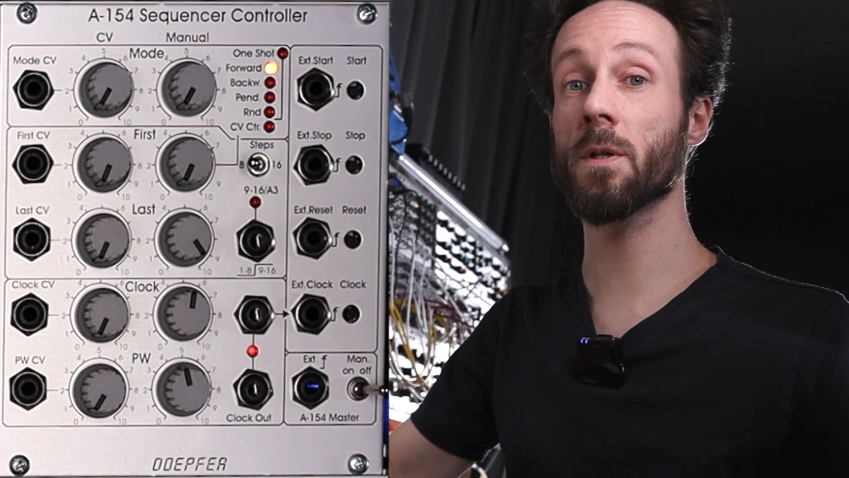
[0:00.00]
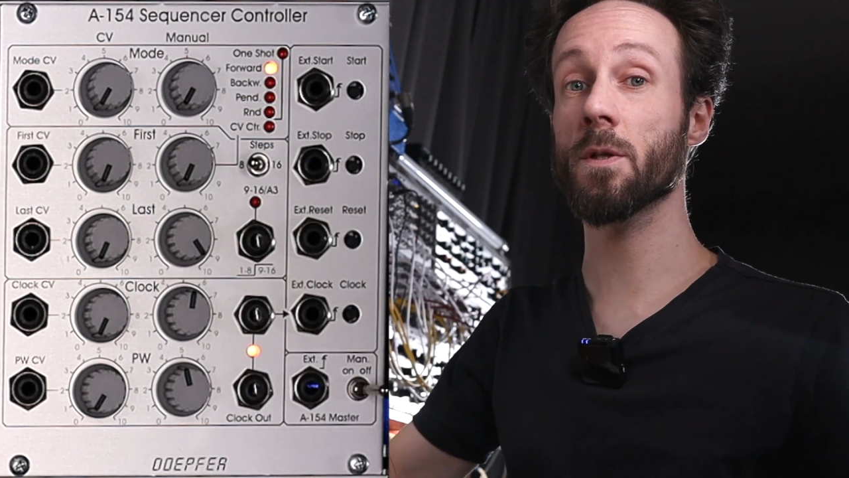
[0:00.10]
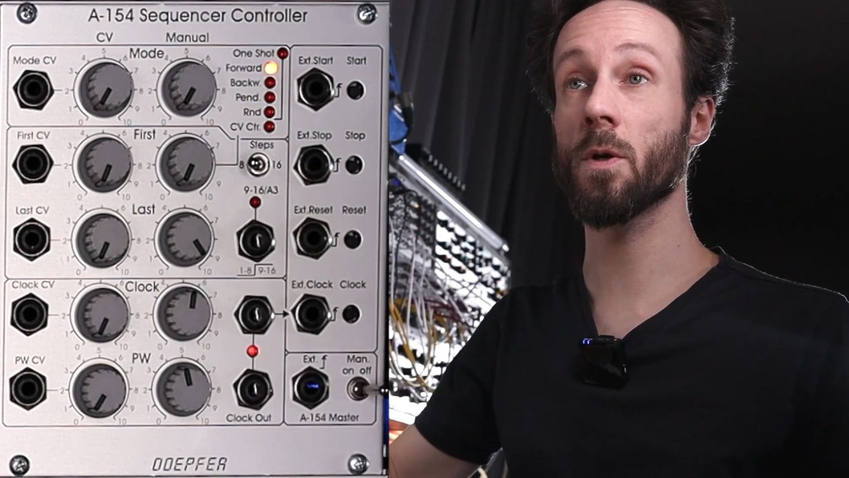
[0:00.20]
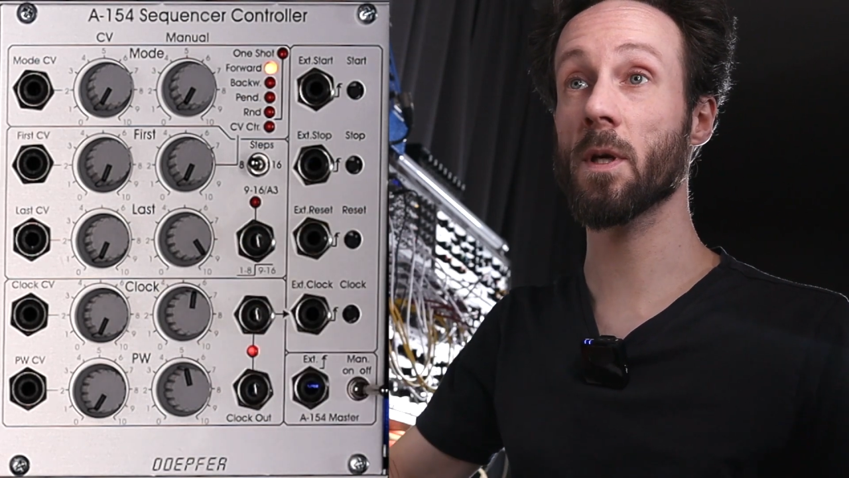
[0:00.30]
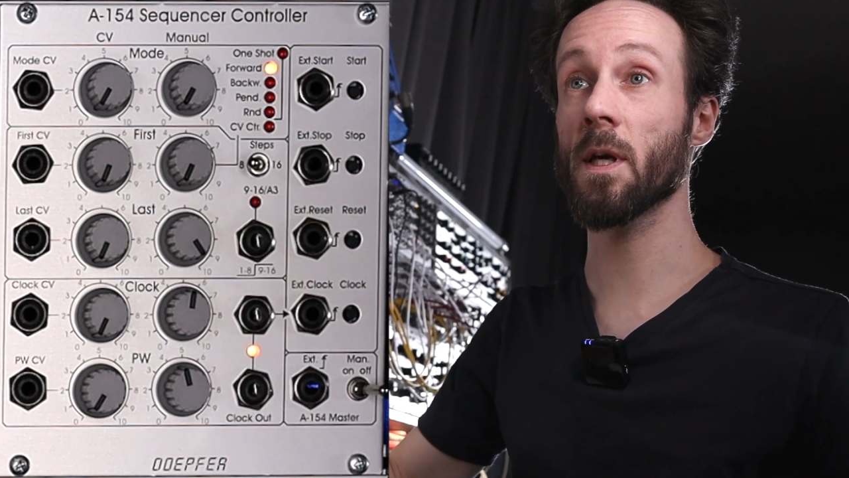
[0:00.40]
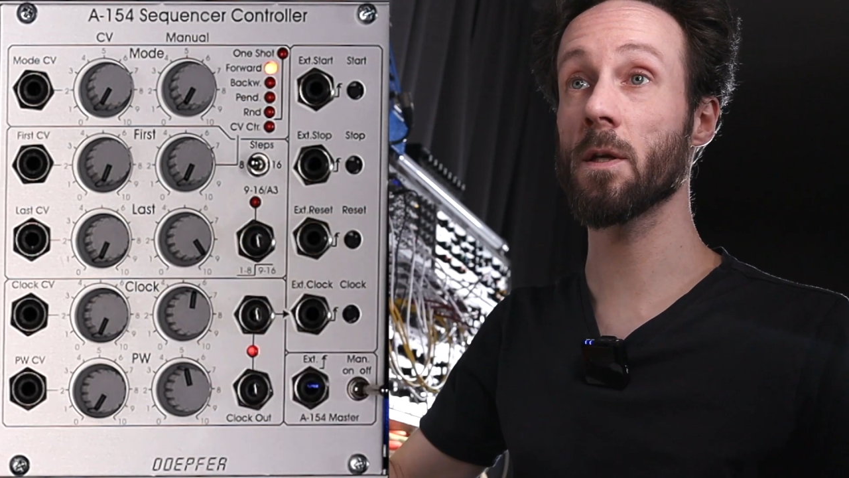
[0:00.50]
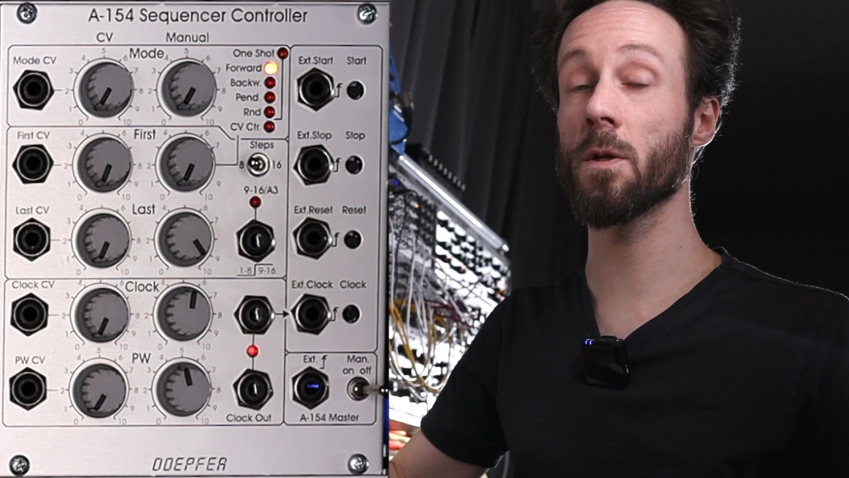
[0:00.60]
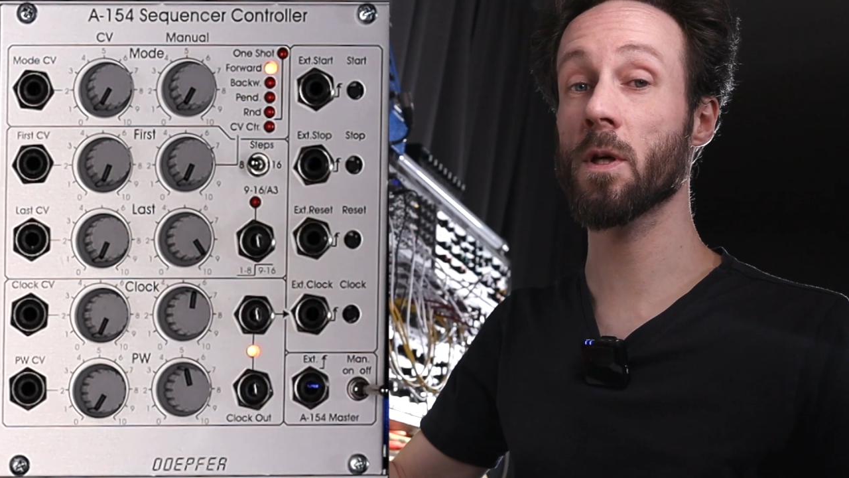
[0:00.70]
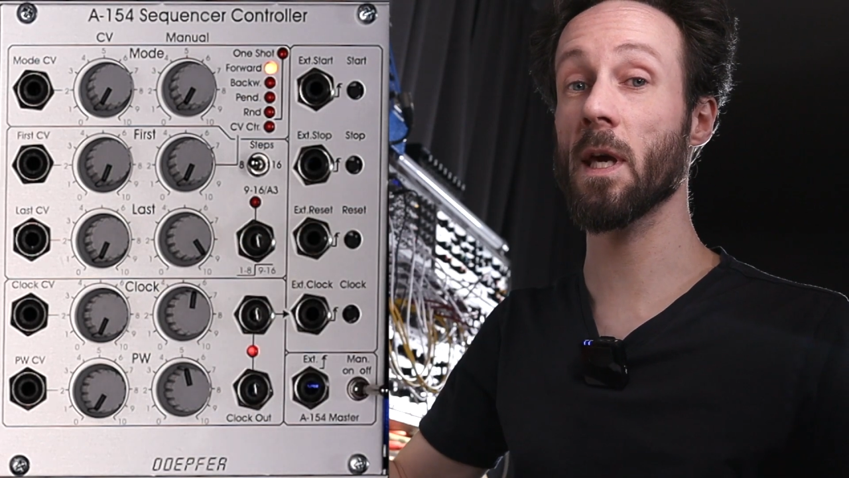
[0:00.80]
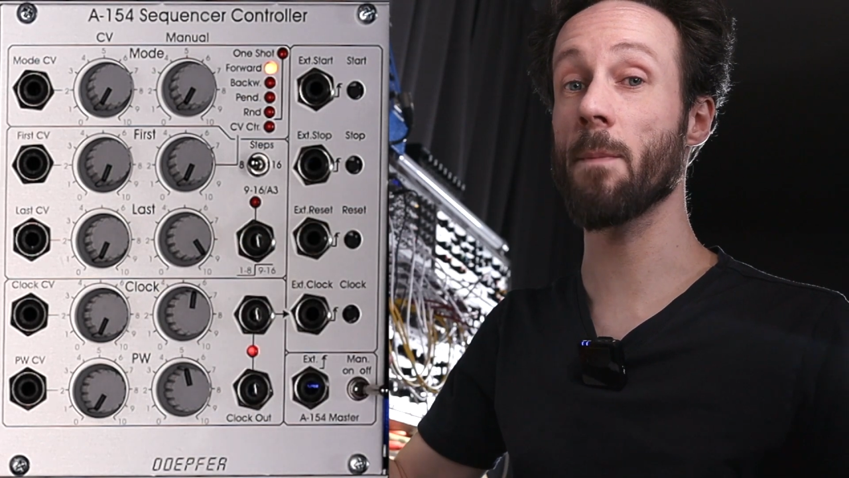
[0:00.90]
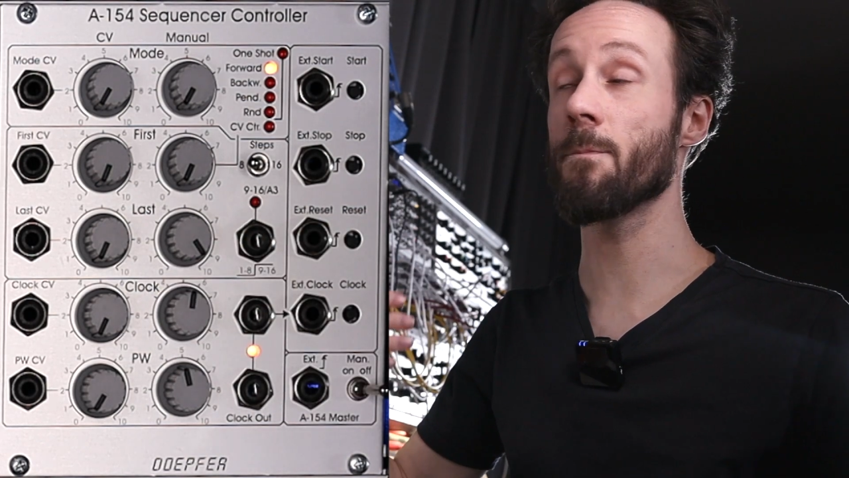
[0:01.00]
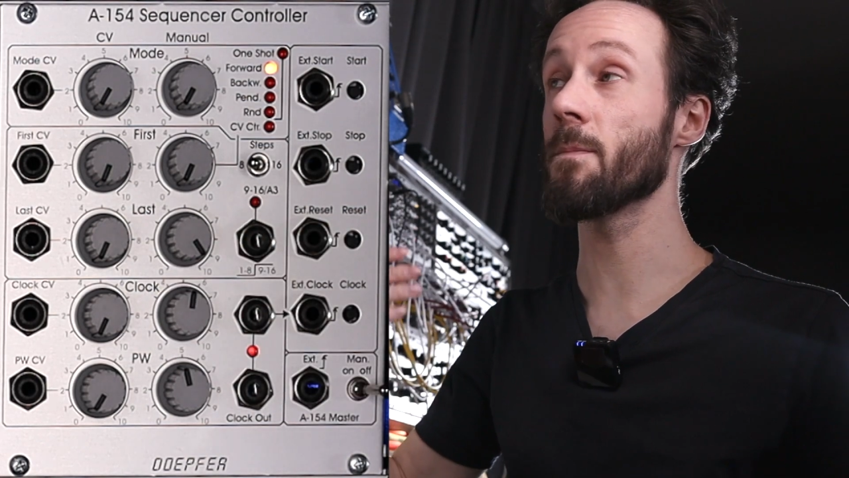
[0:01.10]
So you can